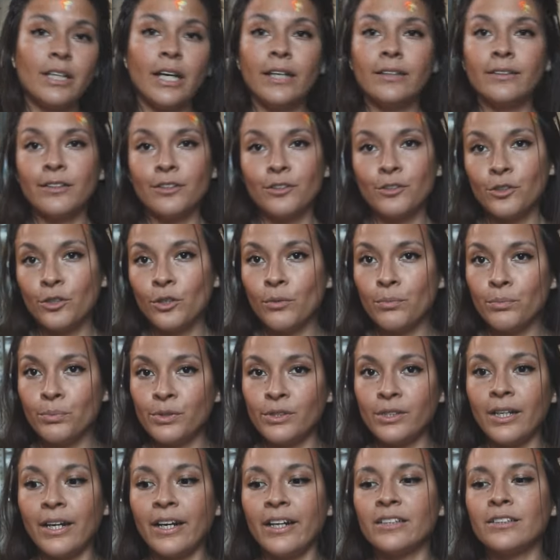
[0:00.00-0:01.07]
and the
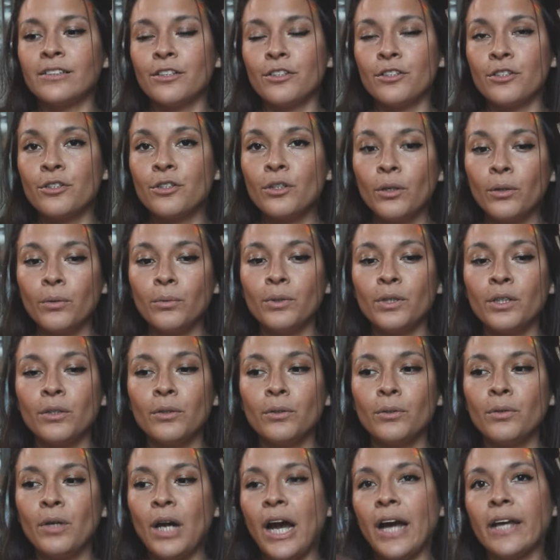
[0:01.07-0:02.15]
tubes that I just showed
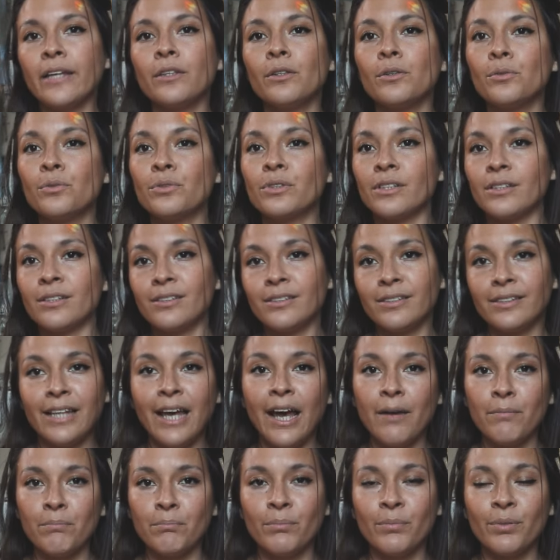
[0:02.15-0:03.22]
you, I use a
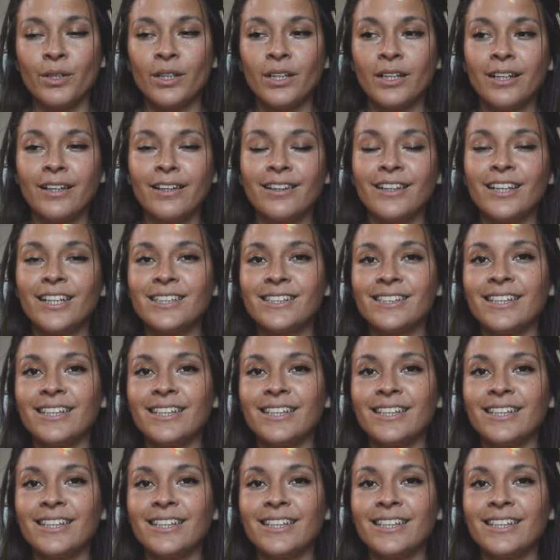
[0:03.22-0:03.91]
stamp that